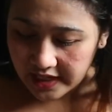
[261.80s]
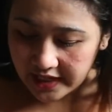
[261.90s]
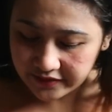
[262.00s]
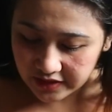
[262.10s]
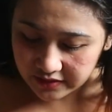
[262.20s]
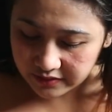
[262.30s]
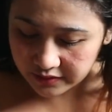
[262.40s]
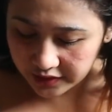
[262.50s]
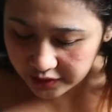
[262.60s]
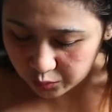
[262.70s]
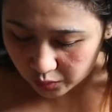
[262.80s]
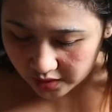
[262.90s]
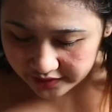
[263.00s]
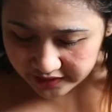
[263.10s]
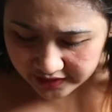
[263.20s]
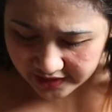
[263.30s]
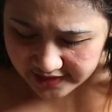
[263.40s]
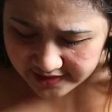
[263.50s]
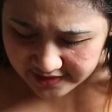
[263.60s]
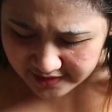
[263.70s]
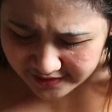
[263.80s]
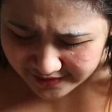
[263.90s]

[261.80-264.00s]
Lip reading: And the third one is,